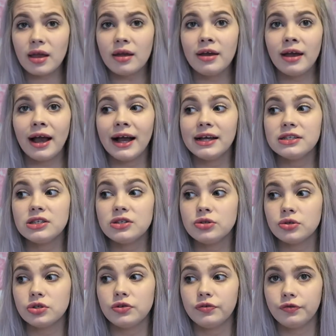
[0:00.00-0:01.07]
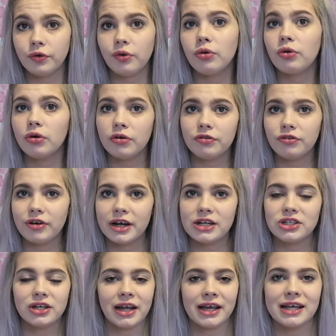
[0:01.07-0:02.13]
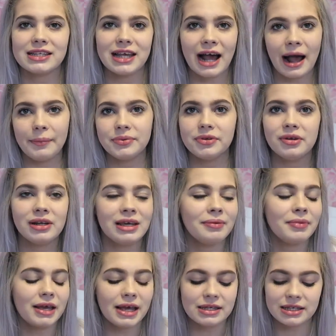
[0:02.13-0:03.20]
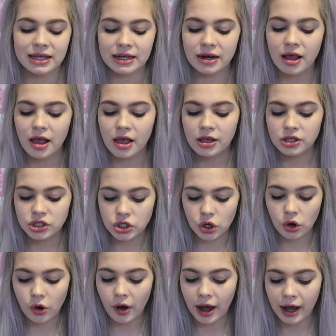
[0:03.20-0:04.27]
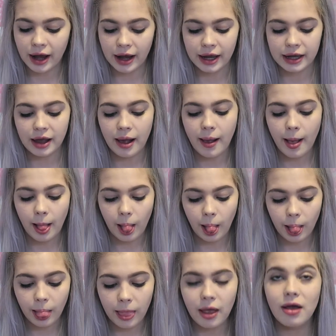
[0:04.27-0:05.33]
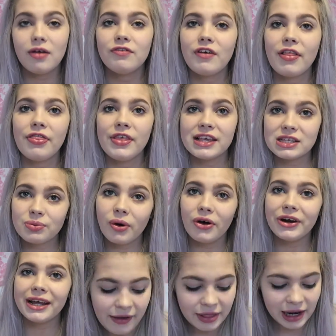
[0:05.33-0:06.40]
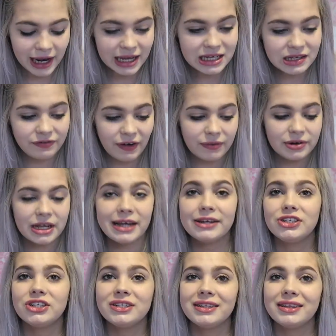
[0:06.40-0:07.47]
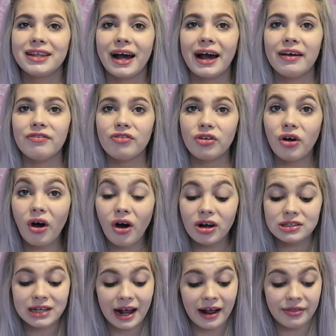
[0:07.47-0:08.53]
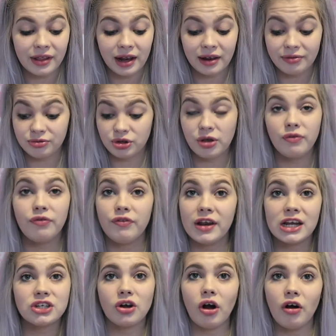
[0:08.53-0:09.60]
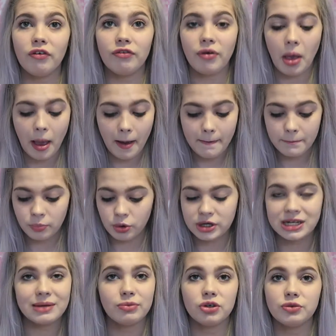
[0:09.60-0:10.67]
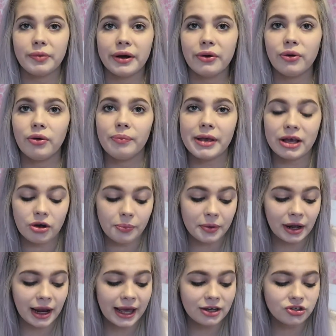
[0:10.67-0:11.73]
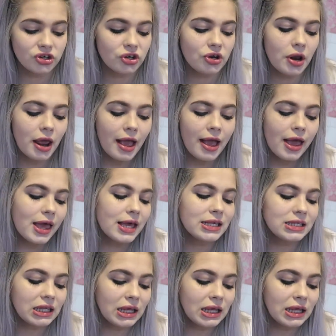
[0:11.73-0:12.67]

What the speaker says: It has such full coverage, like it's absolutely amazing. So I love this one. And the last foundation that I've got, and to finish off pretty much my whole makeup collection, is